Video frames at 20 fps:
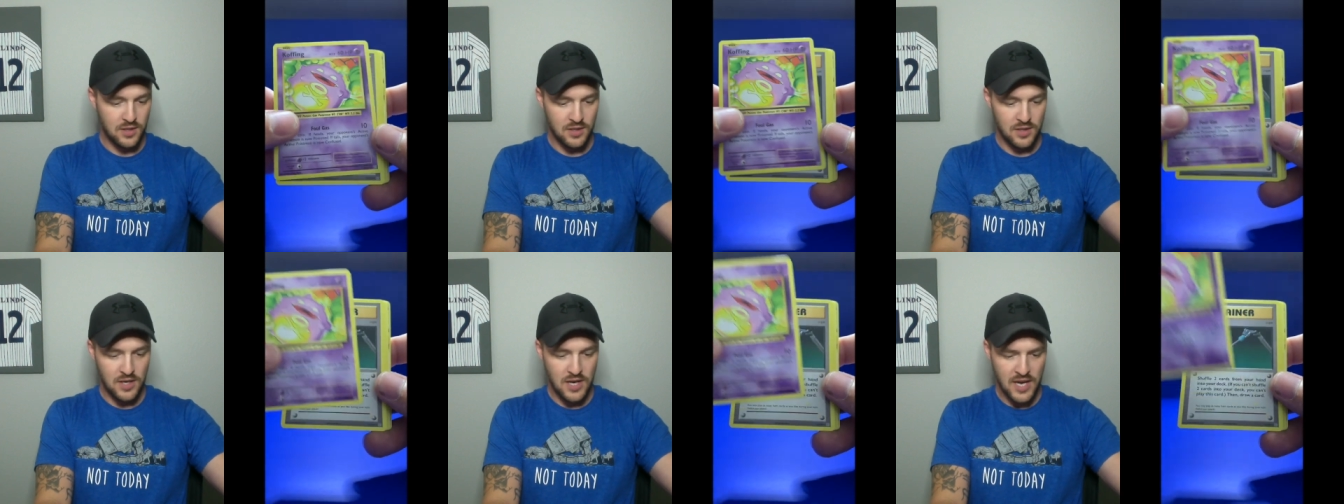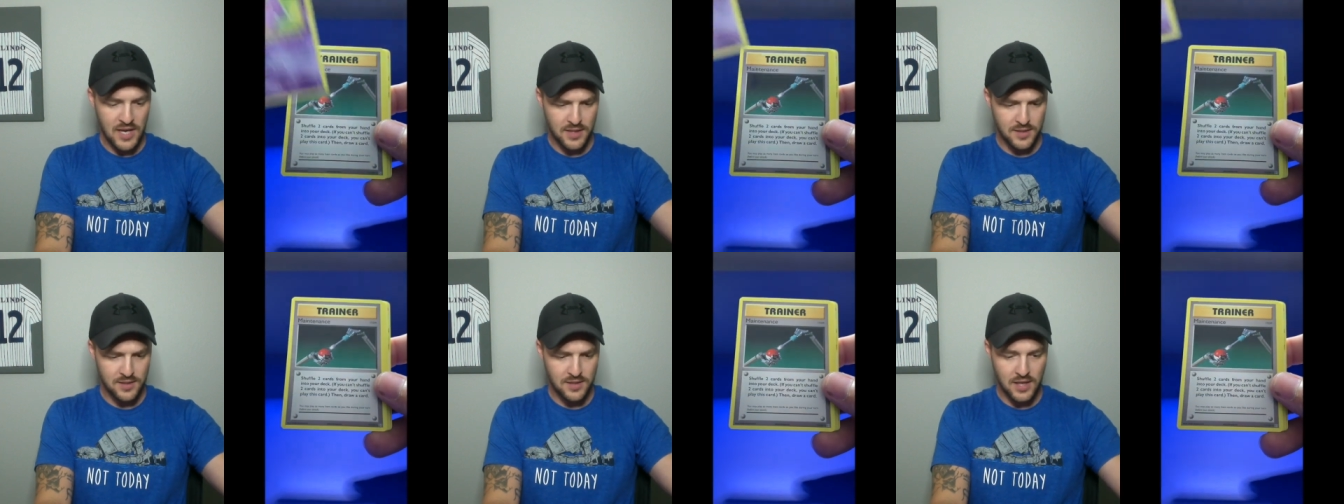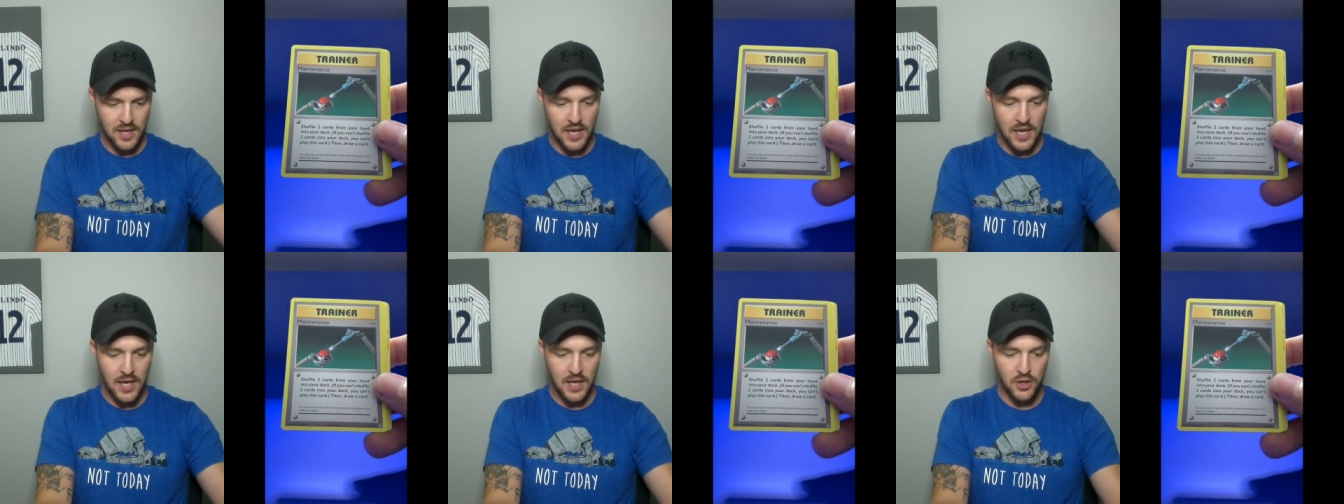
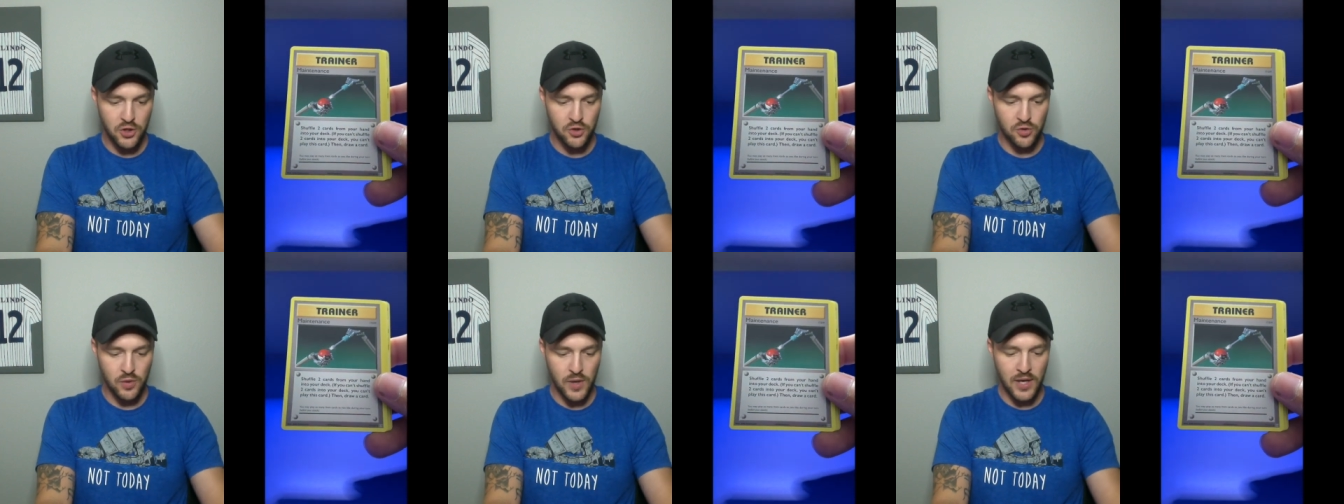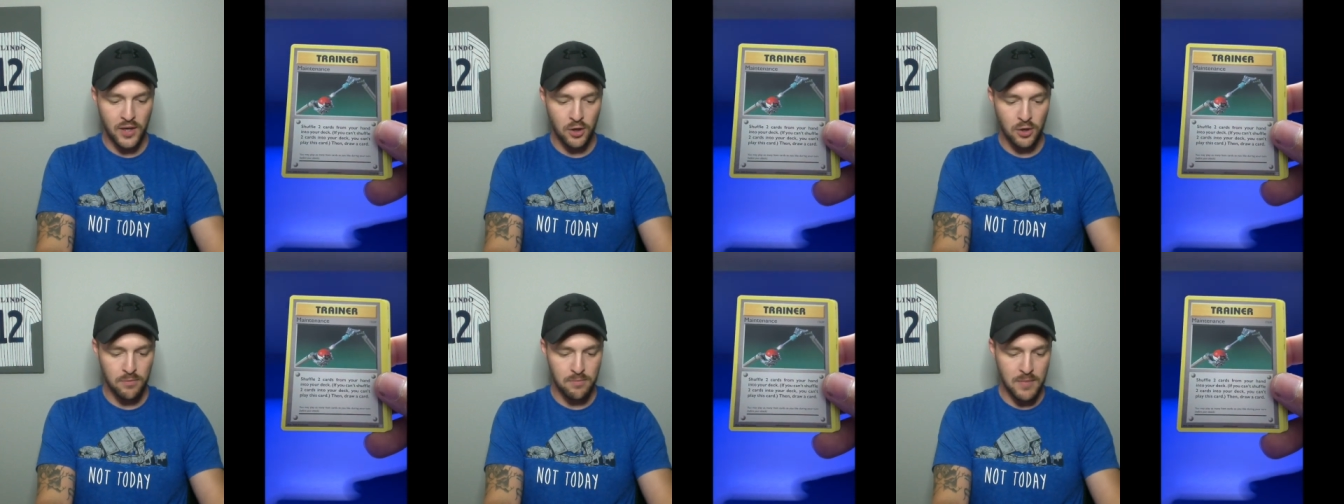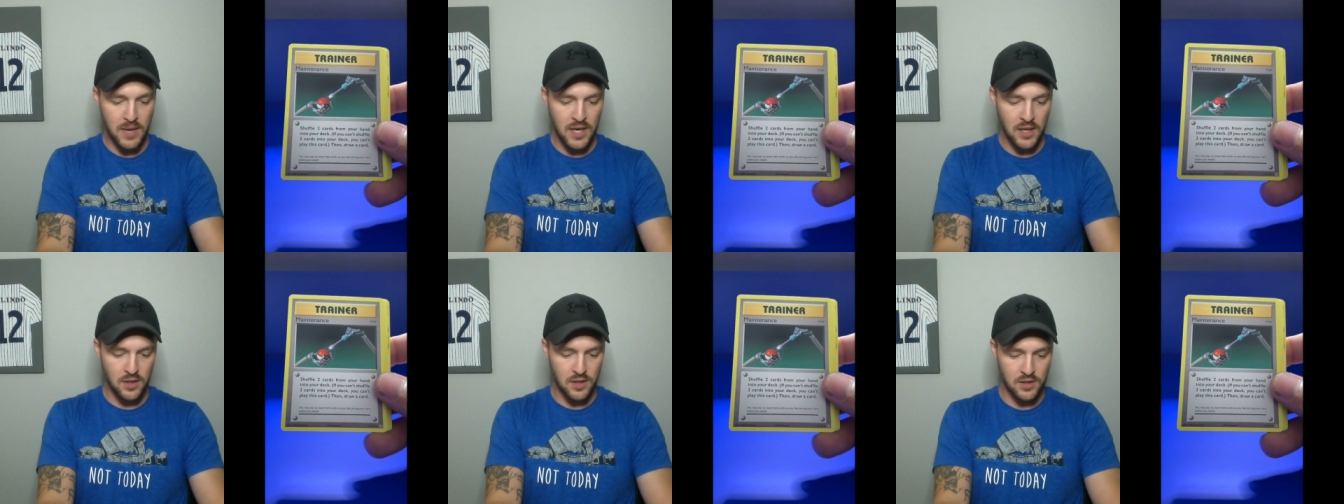Next, a trainer
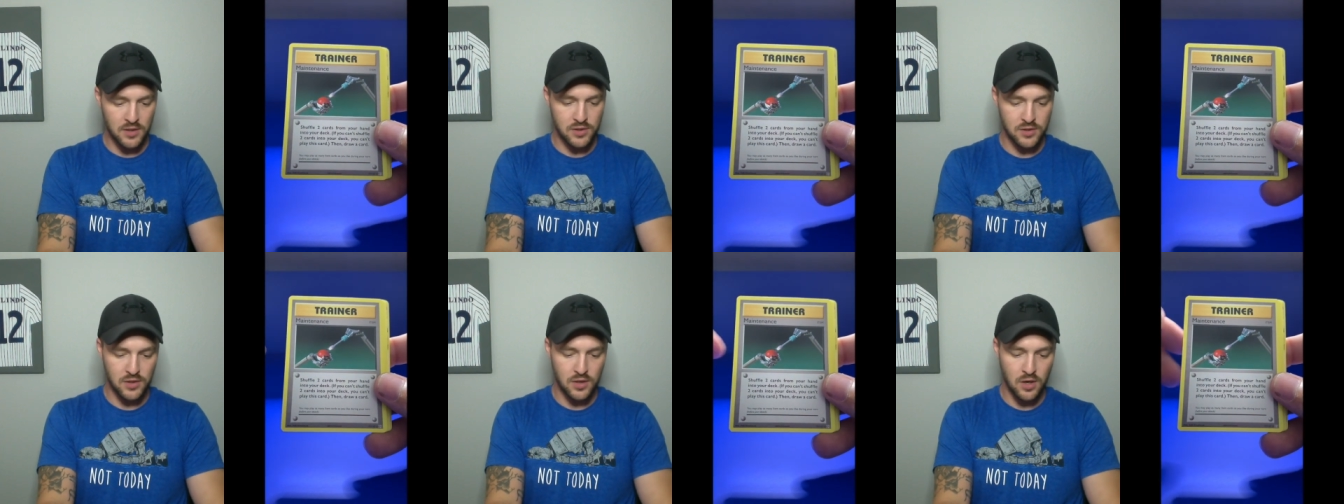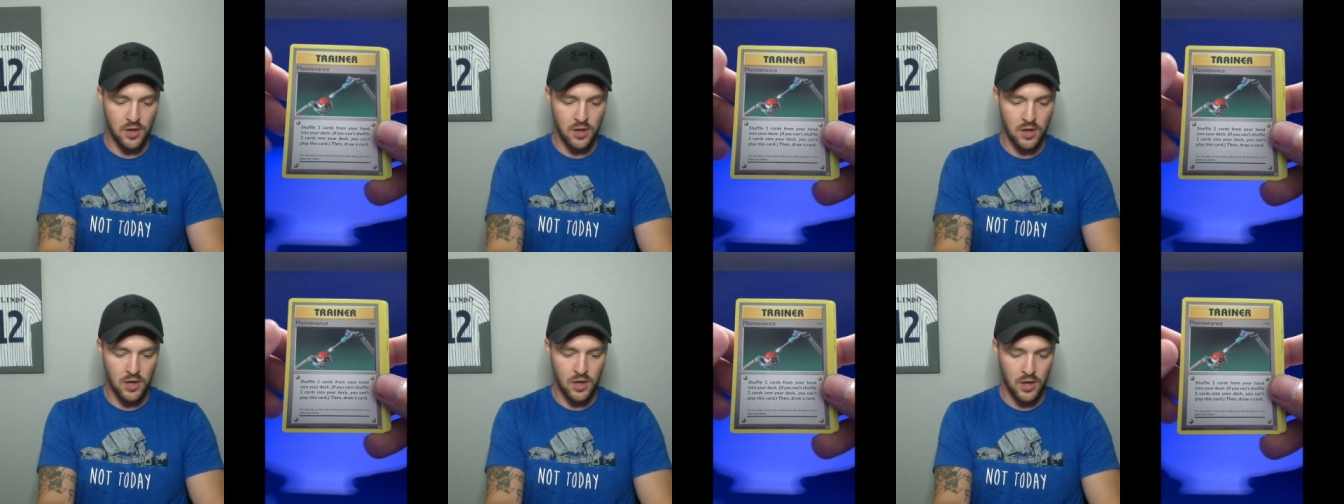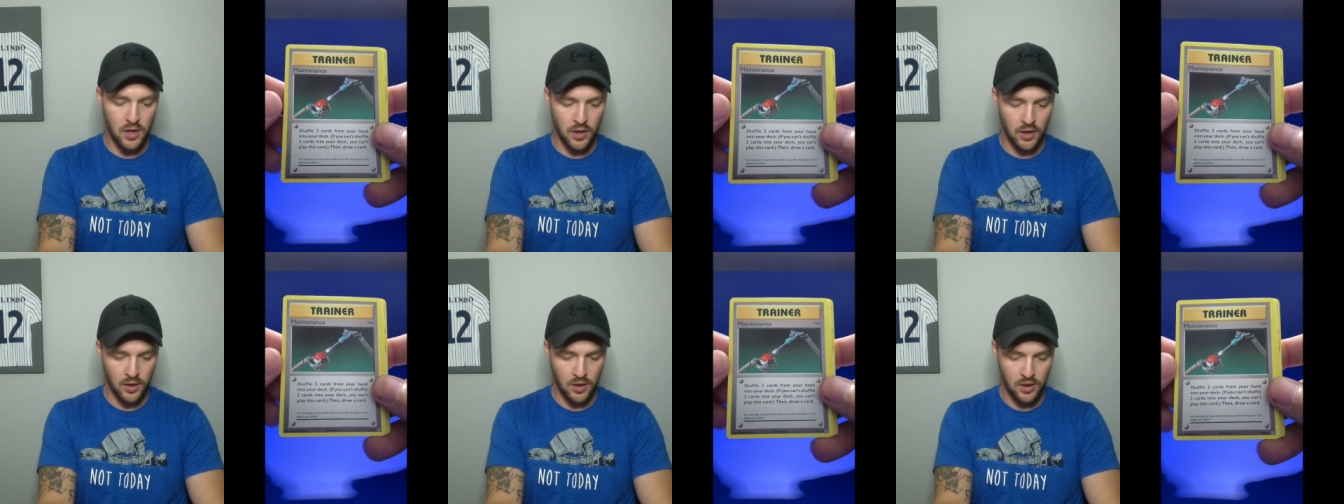maintenance
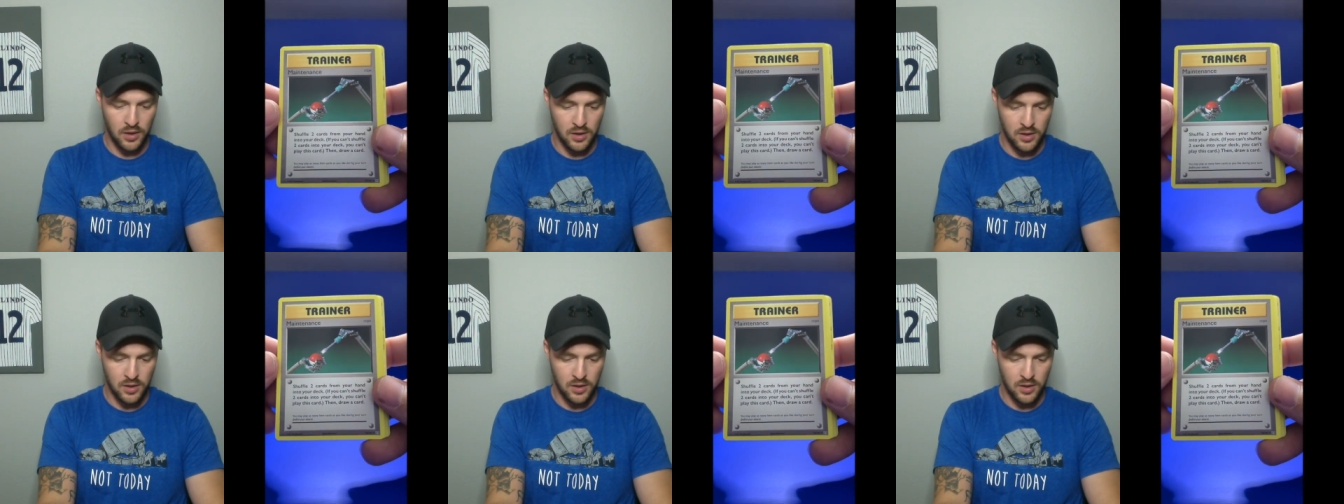card.